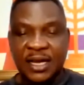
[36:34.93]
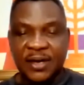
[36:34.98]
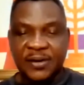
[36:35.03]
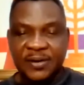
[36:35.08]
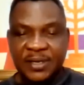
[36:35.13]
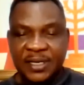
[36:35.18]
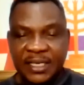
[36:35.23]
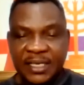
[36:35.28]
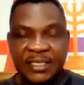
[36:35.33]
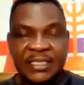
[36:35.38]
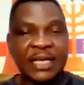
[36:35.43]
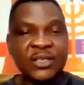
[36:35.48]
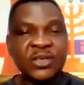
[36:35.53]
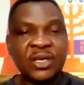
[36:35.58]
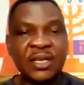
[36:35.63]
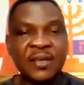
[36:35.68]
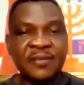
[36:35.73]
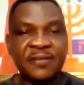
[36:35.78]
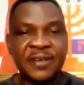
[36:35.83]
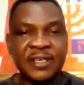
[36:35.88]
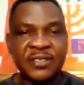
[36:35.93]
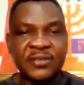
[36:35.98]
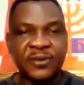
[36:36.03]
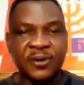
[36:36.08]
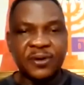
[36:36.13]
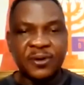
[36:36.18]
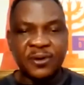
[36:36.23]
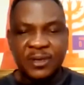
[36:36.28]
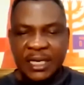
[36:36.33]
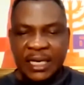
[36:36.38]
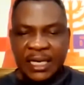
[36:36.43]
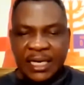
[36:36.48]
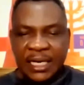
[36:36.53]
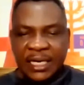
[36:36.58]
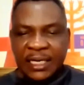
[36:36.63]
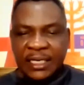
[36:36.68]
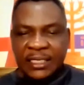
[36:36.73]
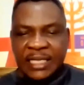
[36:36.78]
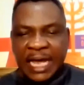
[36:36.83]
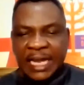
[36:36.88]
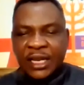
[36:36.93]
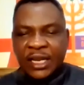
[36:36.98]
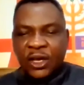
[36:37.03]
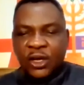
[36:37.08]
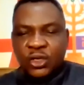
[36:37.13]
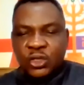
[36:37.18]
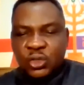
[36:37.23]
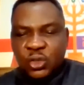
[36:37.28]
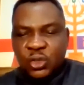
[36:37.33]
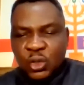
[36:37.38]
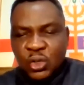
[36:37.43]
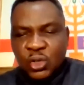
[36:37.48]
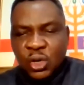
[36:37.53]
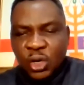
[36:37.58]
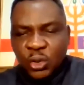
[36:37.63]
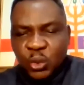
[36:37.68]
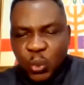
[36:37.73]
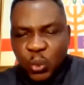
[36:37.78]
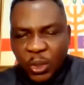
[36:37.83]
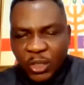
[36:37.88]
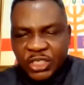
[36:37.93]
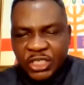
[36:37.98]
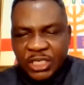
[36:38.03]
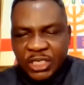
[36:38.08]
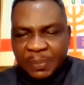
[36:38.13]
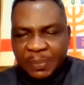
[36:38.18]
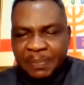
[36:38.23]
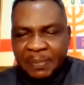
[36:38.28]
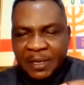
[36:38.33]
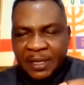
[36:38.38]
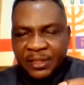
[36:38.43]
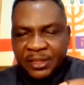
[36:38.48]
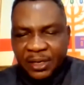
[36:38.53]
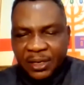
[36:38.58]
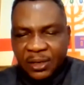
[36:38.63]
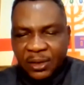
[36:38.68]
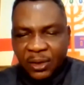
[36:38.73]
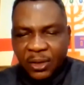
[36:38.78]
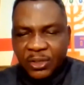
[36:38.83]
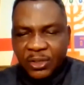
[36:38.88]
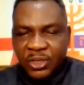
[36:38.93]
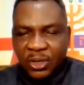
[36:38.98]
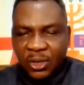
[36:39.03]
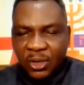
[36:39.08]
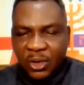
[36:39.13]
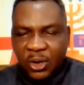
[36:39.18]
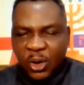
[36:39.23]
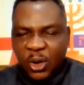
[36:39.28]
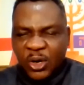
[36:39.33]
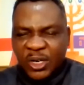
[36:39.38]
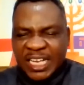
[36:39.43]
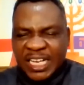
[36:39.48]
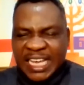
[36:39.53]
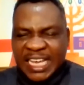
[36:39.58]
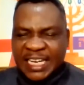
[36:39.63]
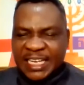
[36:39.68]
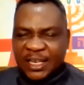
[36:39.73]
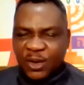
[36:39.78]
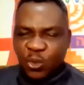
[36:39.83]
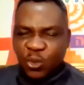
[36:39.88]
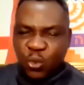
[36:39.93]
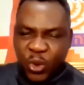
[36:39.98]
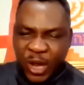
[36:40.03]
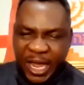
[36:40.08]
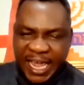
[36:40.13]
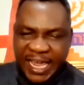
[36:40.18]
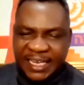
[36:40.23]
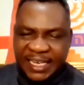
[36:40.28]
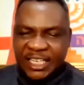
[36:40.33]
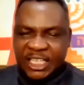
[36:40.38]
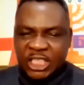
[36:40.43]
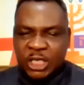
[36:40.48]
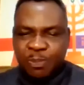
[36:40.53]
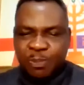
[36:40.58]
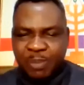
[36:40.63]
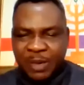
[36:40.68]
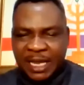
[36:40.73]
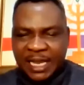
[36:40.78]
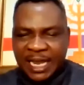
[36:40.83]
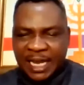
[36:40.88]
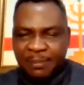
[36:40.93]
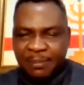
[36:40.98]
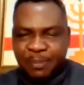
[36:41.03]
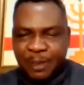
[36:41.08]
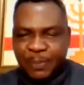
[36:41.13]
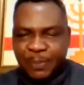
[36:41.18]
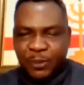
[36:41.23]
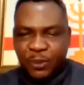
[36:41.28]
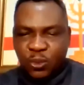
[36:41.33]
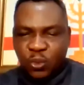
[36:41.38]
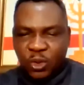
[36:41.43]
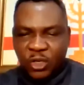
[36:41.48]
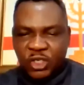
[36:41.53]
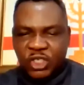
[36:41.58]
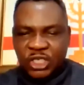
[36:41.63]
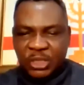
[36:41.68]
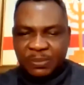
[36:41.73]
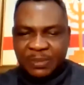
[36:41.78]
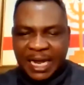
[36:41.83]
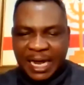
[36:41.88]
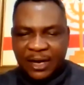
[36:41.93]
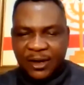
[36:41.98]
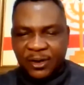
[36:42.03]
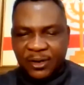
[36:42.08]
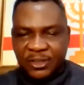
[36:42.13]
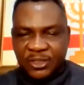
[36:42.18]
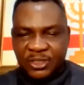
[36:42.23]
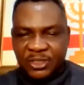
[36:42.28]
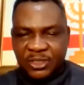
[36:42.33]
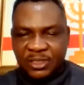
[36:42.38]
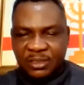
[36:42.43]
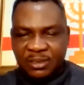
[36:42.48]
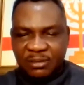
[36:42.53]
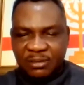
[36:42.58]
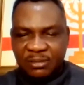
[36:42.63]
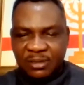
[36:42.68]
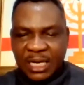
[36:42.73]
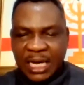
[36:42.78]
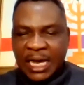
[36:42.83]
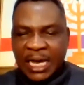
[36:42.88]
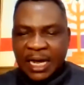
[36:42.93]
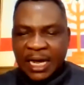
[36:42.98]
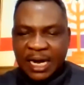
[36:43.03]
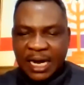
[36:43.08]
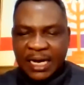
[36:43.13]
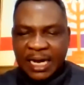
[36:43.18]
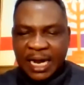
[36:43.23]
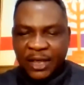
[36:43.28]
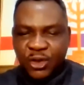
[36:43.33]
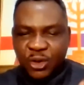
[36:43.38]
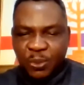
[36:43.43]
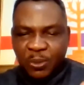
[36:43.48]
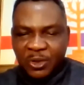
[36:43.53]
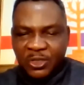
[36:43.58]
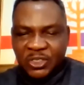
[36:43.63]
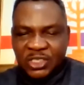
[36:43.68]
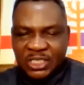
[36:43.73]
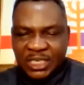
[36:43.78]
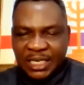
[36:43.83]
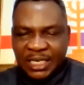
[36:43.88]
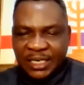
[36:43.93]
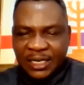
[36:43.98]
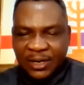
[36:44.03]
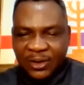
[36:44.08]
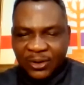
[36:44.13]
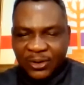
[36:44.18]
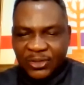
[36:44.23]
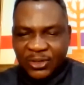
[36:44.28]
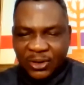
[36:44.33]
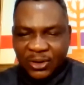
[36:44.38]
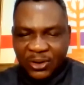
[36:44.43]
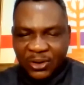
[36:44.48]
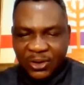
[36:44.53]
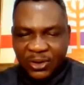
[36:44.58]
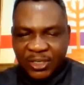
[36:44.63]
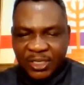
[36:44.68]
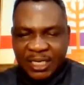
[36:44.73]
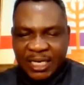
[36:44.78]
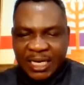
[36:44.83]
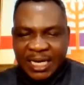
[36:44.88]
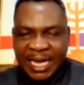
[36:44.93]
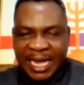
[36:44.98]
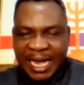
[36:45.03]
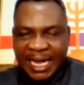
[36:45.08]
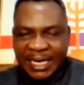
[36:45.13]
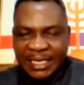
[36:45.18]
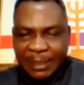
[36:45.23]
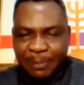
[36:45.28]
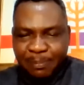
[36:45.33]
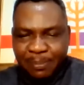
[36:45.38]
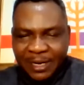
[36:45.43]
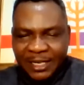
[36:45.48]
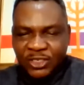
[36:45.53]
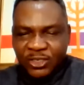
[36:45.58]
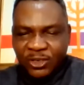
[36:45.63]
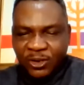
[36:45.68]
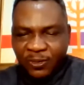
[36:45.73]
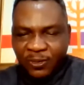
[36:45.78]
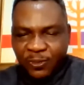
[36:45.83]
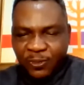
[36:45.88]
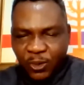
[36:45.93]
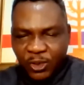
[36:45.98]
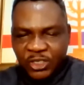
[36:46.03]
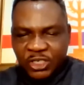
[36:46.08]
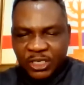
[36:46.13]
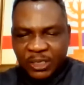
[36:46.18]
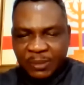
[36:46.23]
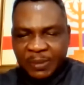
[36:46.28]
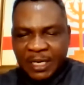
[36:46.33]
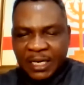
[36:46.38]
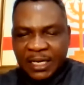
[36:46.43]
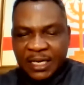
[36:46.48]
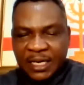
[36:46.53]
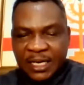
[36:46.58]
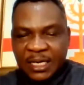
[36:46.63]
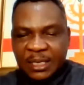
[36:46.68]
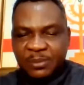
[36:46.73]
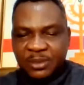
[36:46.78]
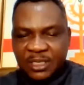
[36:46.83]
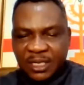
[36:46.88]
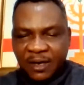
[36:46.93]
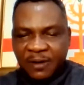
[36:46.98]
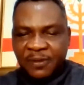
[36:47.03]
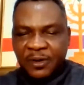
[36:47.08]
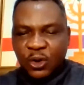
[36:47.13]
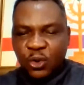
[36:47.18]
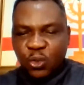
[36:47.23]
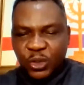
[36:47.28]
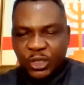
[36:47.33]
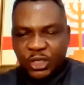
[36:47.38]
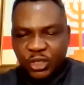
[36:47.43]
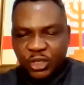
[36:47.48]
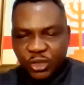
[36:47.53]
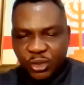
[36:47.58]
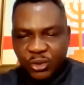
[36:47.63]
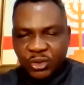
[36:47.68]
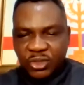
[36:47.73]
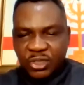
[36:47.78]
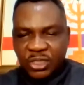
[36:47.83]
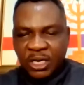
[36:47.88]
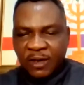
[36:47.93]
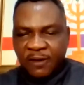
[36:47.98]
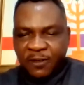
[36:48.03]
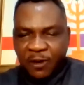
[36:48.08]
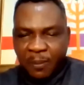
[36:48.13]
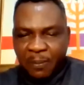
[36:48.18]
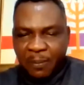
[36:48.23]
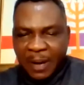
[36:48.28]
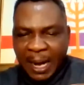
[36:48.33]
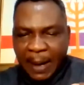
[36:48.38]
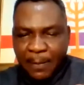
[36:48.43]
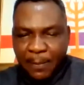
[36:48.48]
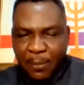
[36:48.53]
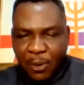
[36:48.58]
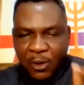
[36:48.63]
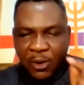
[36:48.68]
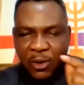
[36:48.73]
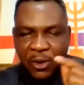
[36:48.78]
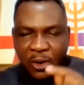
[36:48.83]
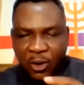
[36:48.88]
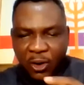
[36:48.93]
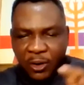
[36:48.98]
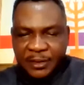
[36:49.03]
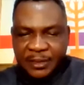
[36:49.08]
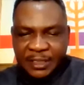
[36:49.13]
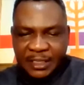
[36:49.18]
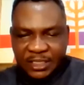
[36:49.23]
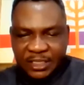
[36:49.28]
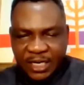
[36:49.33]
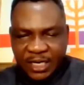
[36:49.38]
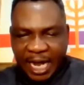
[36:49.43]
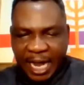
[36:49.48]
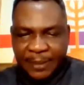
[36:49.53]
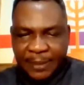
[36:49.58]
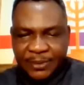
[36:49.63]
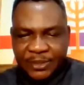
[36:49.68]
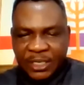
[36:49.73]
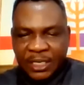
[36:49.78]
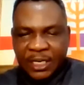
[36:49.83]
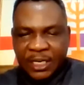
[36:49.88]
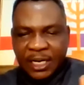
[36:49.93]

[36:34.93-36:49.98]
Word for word: now is actually in verse 4. He said, Do not worship the Lord your God in the way these pagan people worship their gods. Rather, you must seek the Lord your God at the place of worship he himself will choose from among all the tribes,